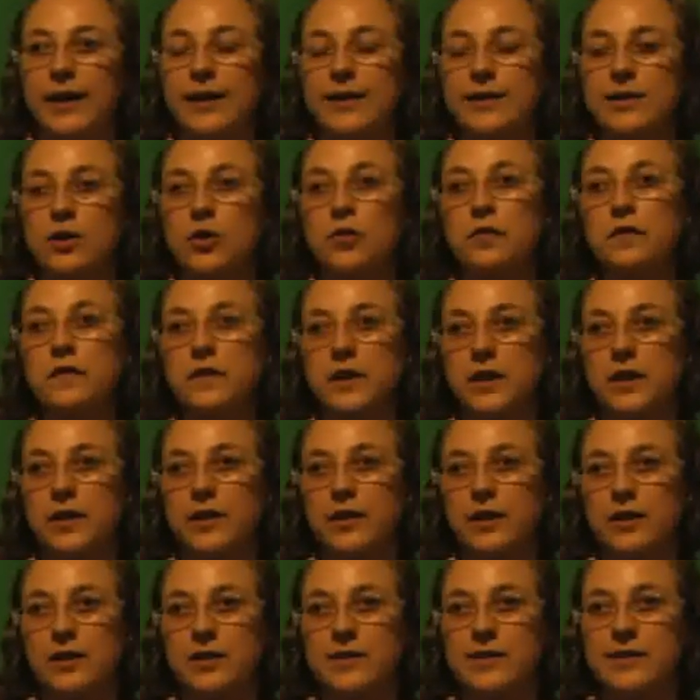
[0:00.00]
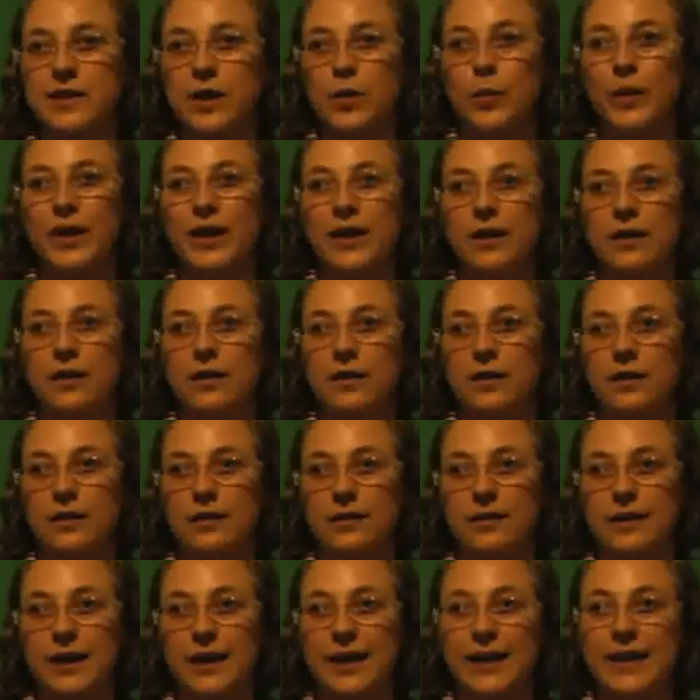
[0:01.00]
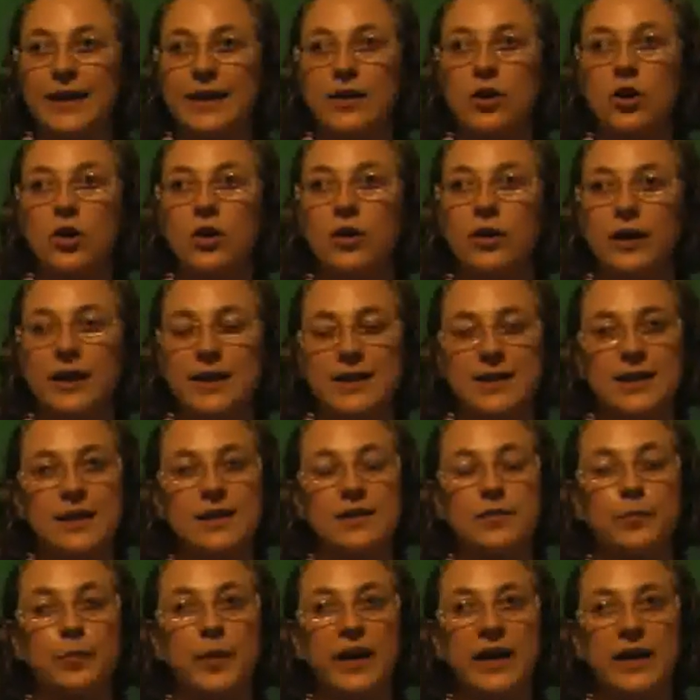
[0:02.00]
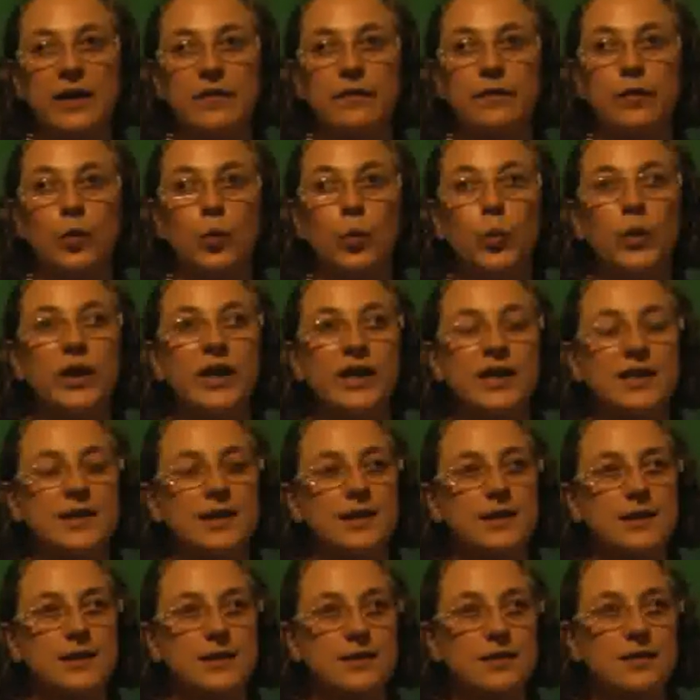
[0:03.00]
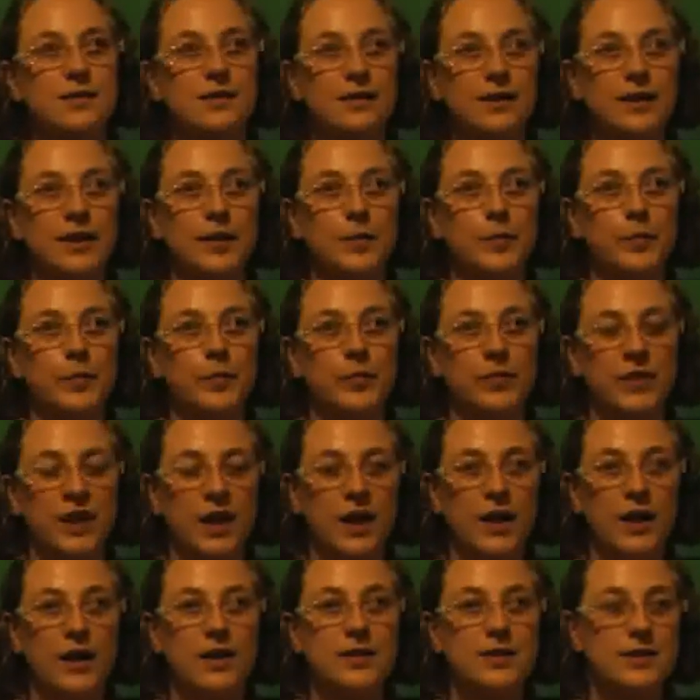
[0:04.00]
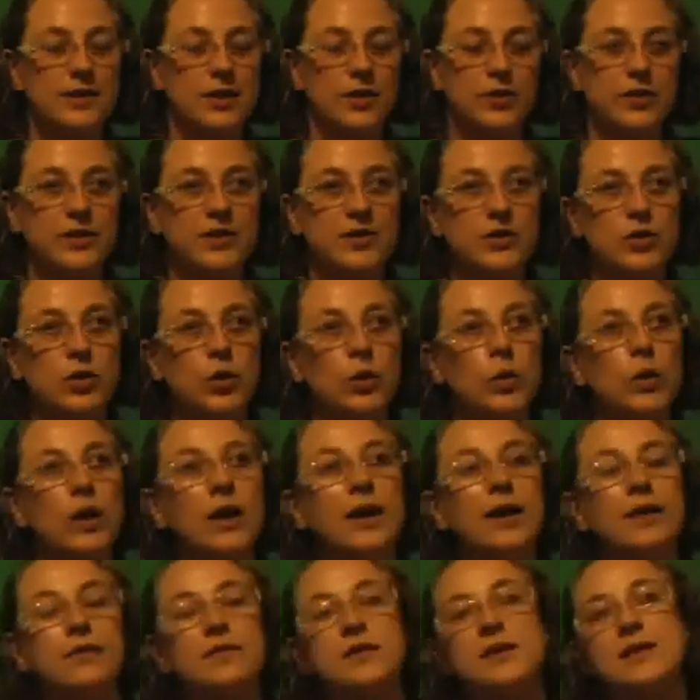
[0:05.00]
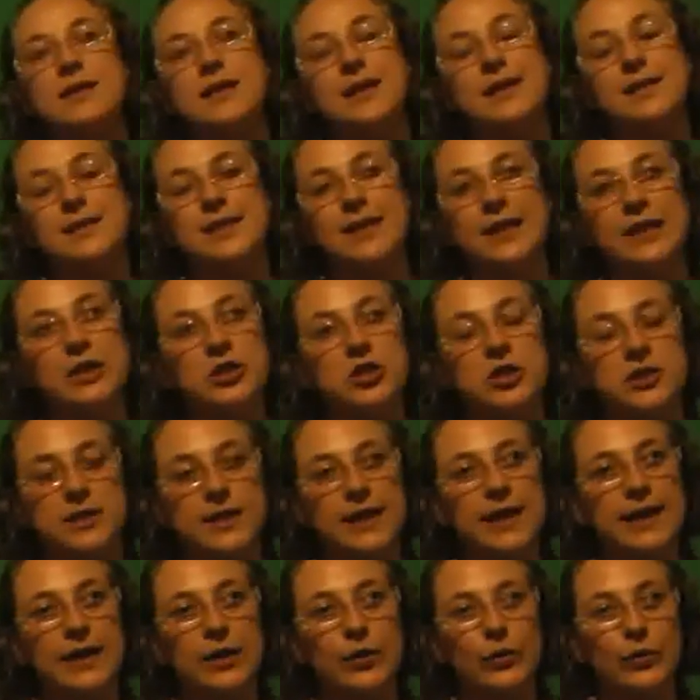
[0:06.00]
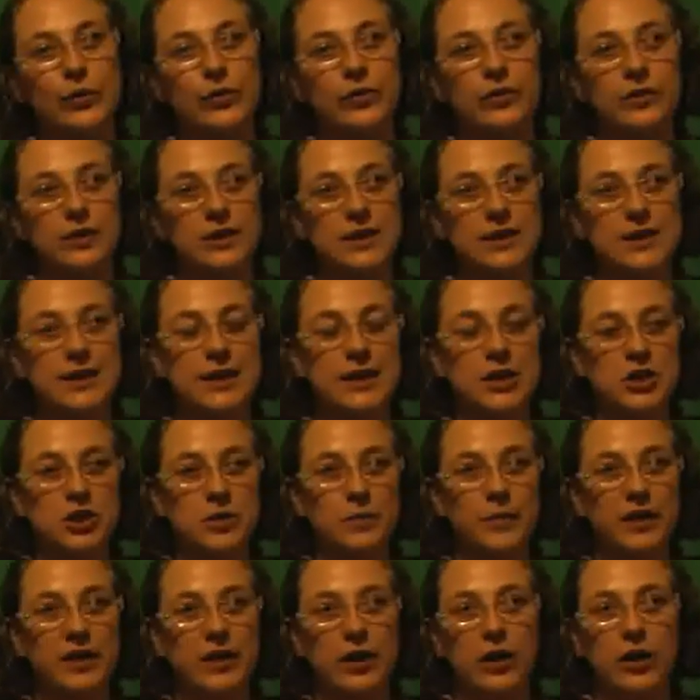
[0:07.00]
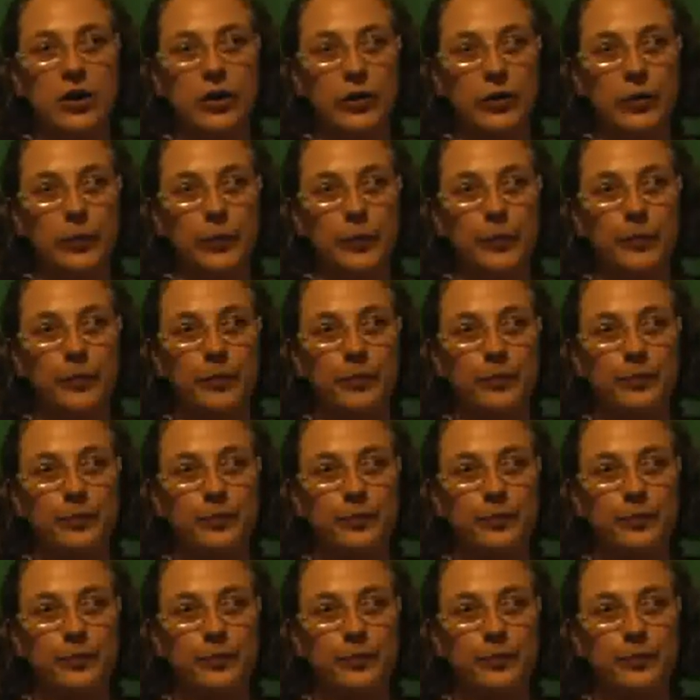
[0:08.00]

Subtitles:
He's often so ill that he can't get out of bed for weeks at a time, and so the school have to send teachers out to teach him at home.